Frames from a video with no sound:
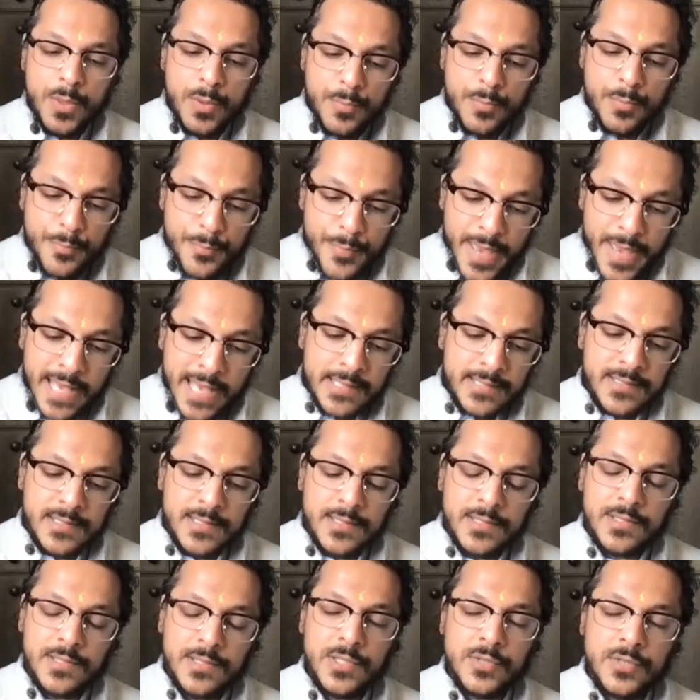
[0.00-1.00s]
the
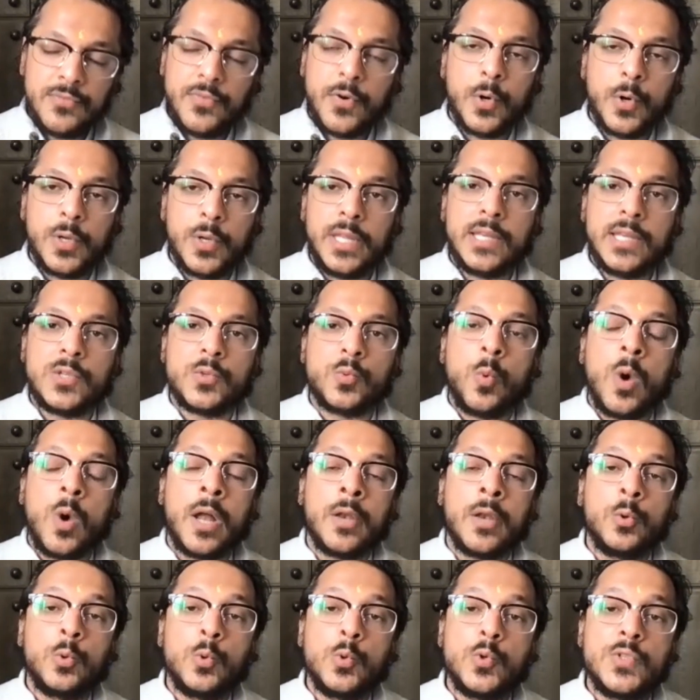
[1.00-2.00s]
best devotee, is
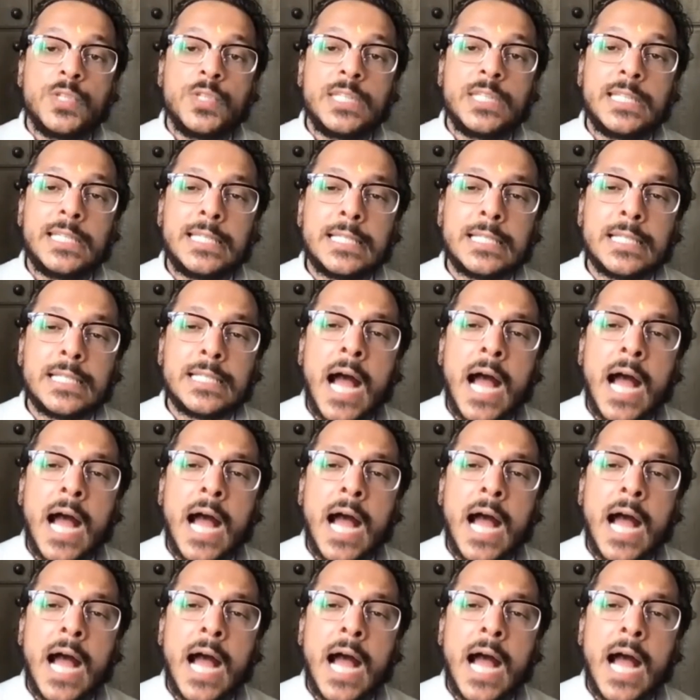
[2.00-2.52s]
one who's